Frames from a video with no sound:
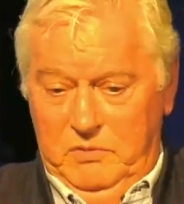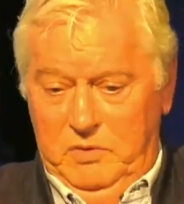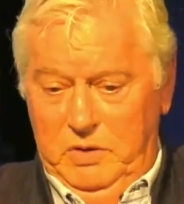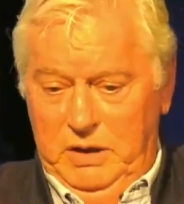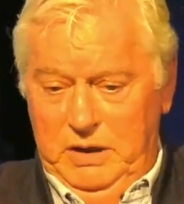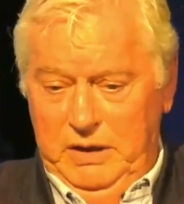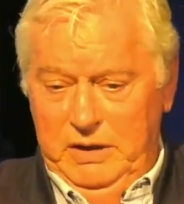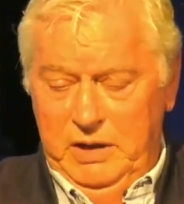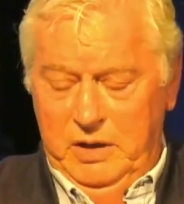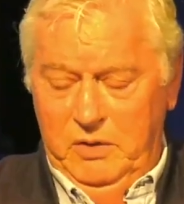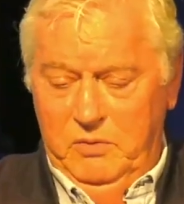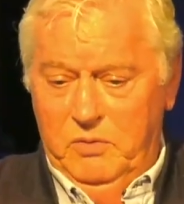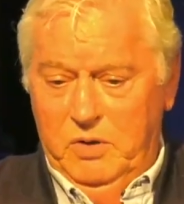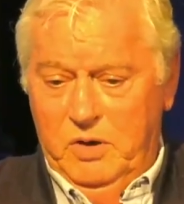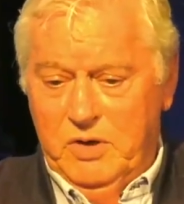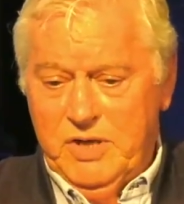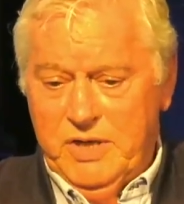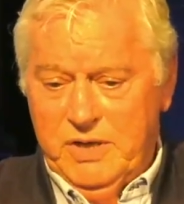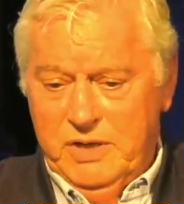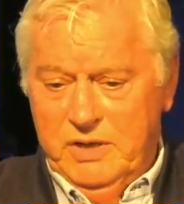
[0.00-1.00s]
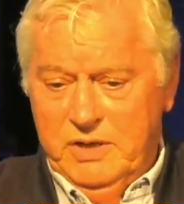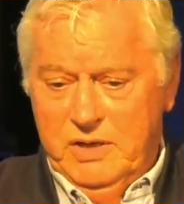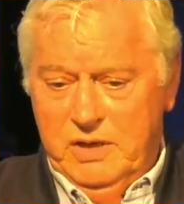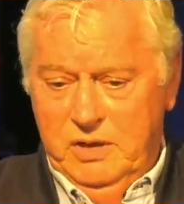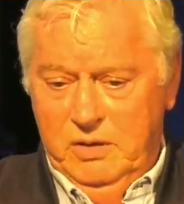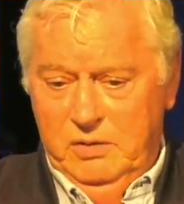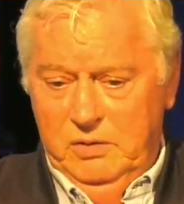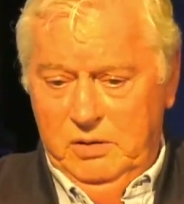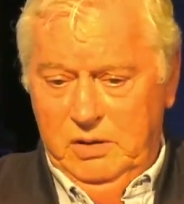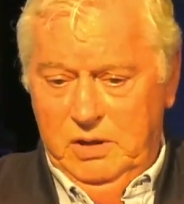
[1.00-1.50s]
really know Ross
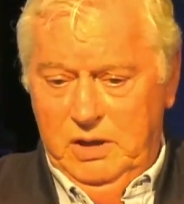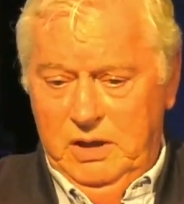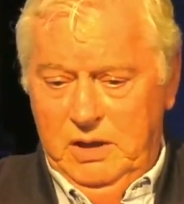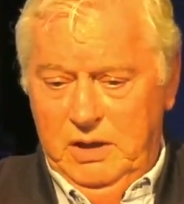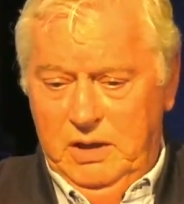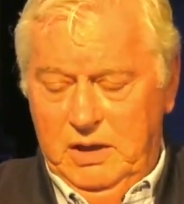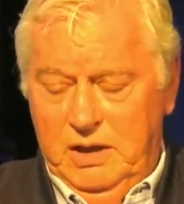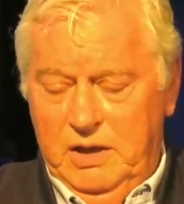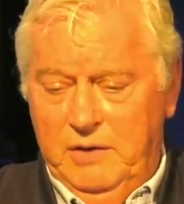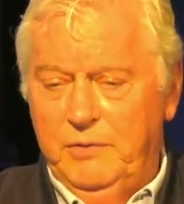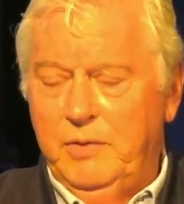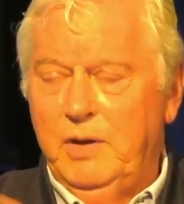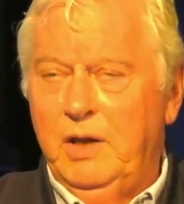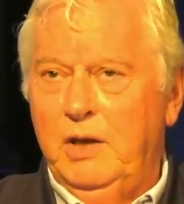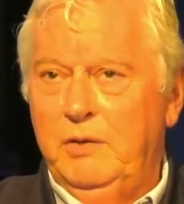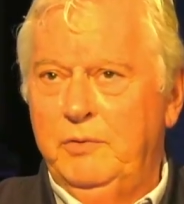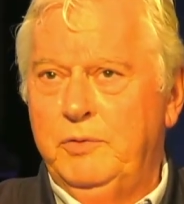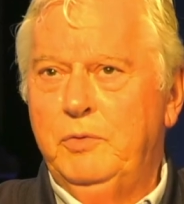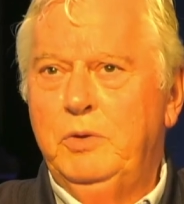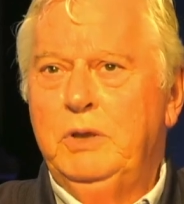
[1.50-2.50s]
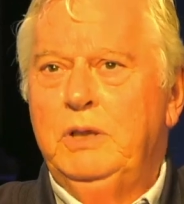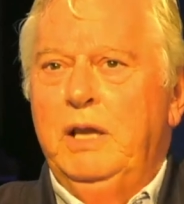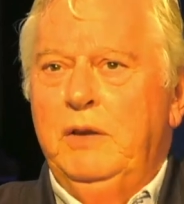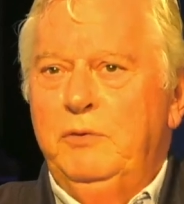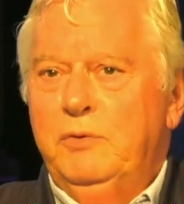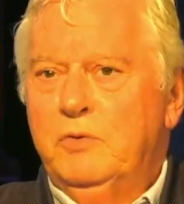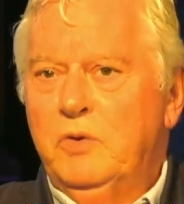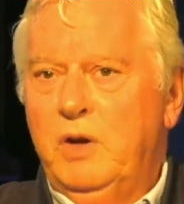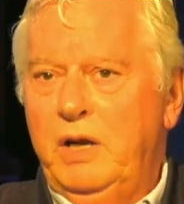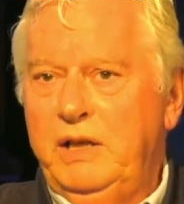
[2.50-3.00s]
until uh, after, we'd
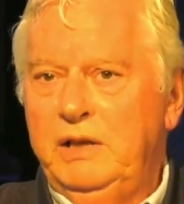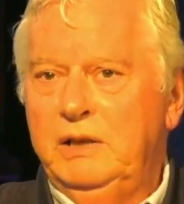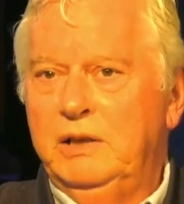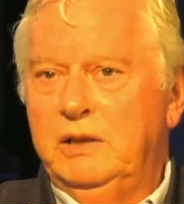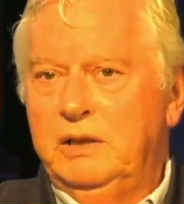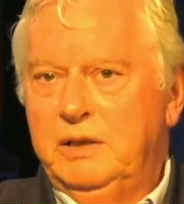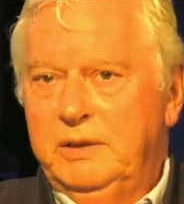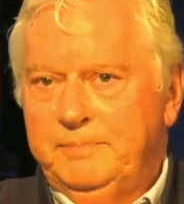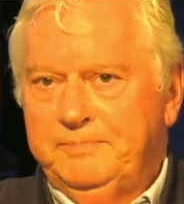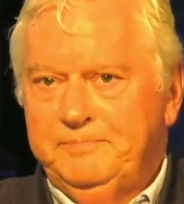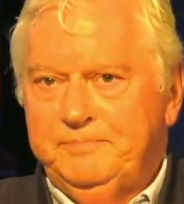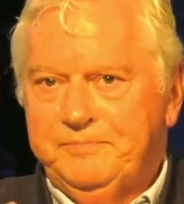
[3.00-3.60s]
left Reynard.